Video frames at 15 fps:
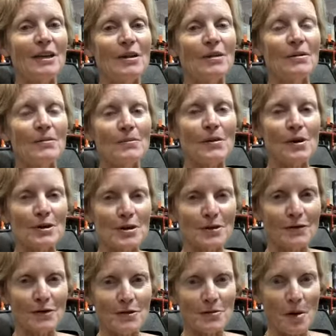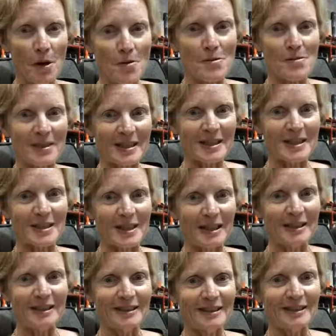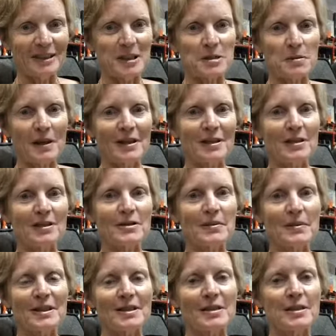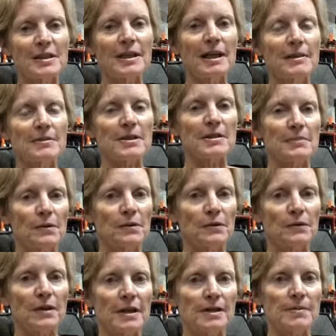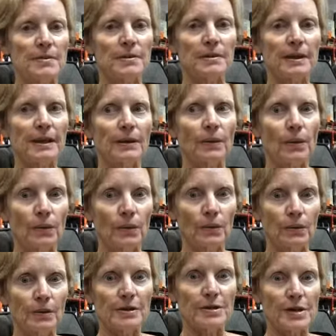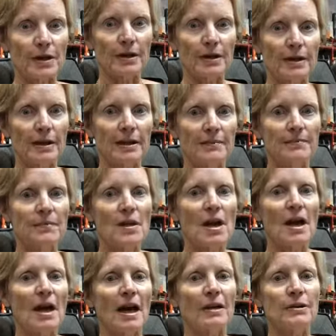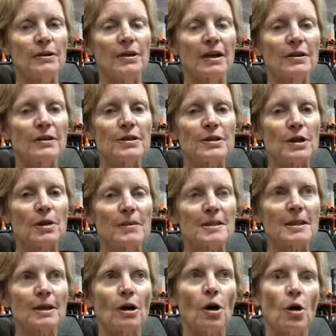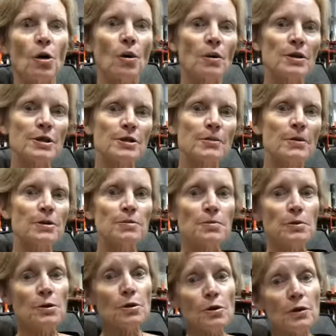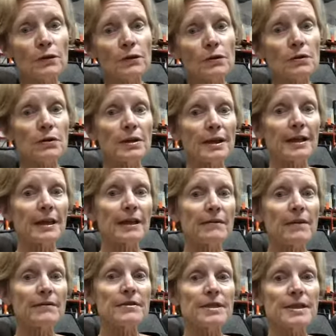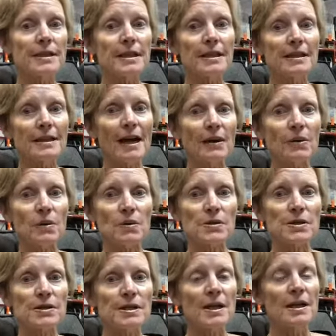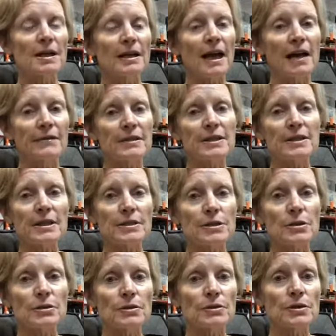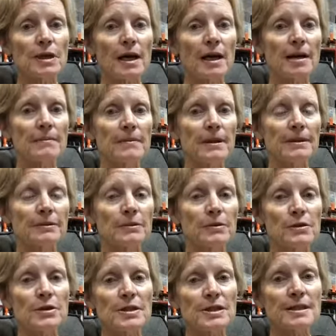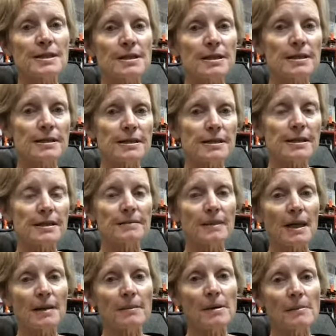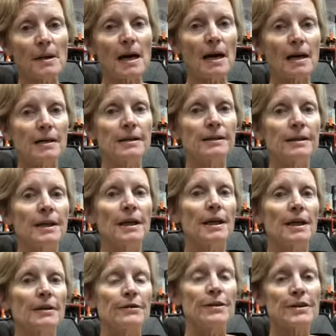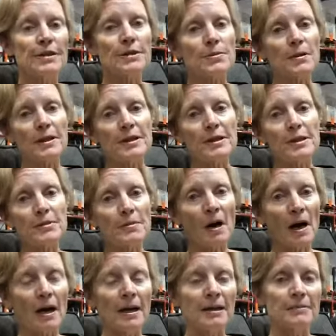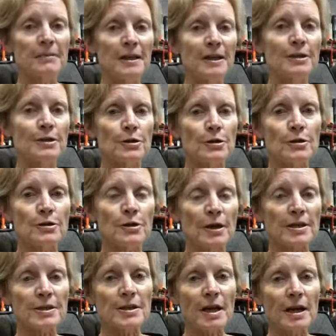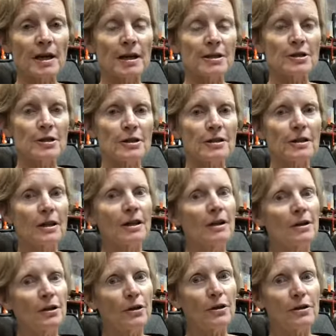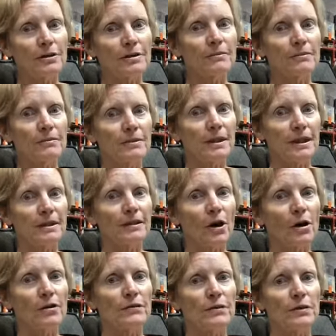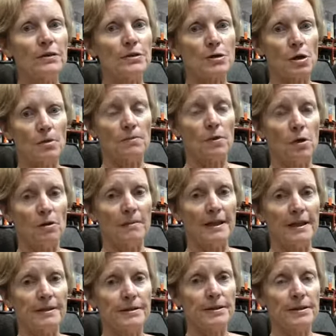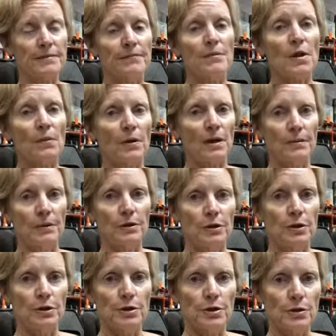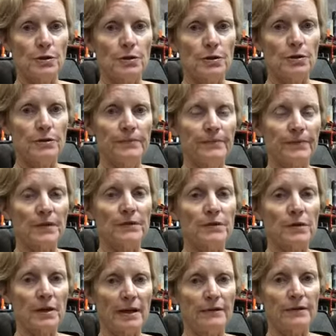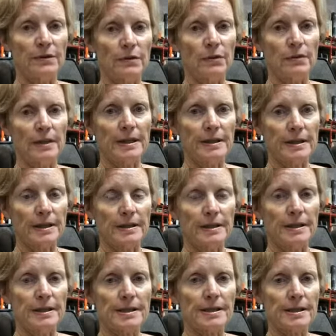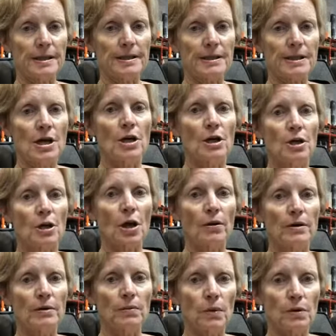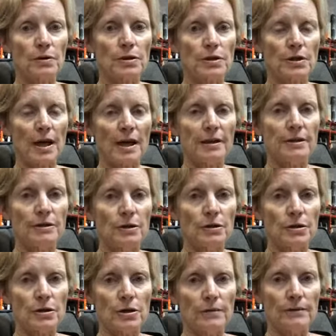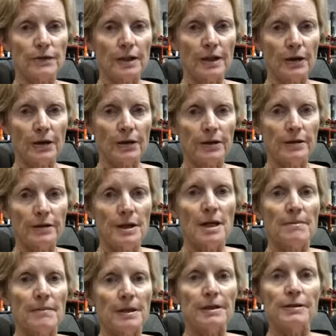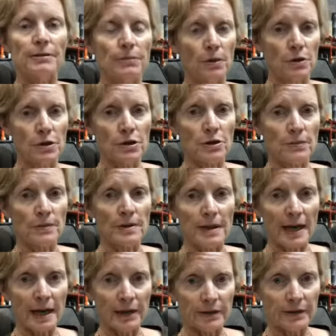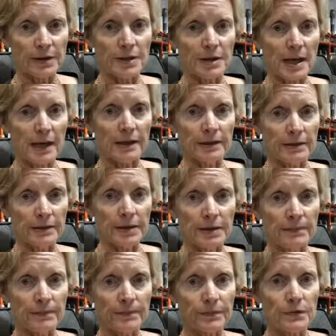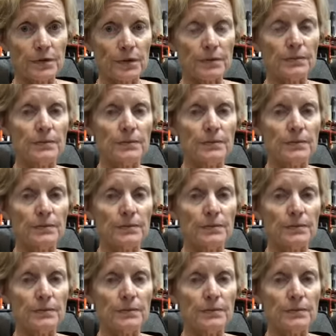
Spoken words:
Most of you have probably seen it. It's one of those ones that comes up on Facebook like all the time. And you get these comments like, oh, it's the most beautiful thing I've ever seen. That horse is having such a good time. That horse is dancing, blah, blah, blah. And this is what inspired me to do dressage. And, you know, really over the top comments. What I want you to do, if you haven't already done this, is go and watch that YouTube video, but watch it without the sound. So